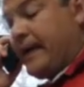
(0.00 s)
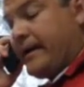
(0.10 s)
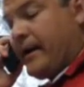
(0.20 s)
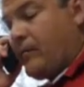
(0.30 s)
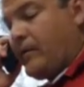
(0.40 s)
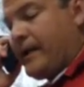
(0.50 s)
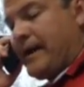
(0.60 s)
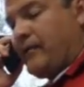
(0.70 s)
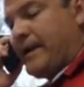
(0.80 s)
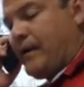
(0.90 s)
yeah, yeah, what we
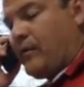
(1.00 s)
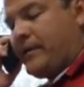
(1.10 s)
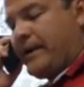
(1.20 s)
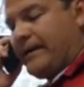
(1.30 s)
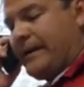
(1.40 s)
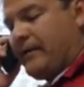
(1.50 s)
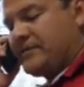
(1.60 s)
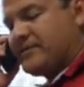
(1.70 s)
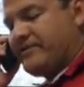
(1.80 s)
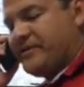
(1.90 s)
have, yeah, what we have now
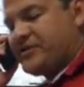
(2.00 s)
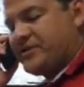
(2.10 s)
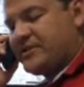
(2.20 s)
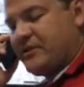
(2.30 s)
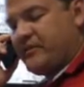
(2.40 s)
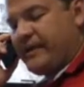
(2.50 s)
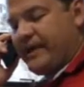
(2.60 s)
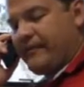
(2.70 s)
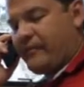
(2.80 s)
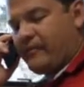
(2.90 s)
is sufficient. So
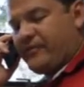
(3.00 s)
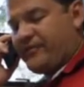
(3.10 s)
yeah, we're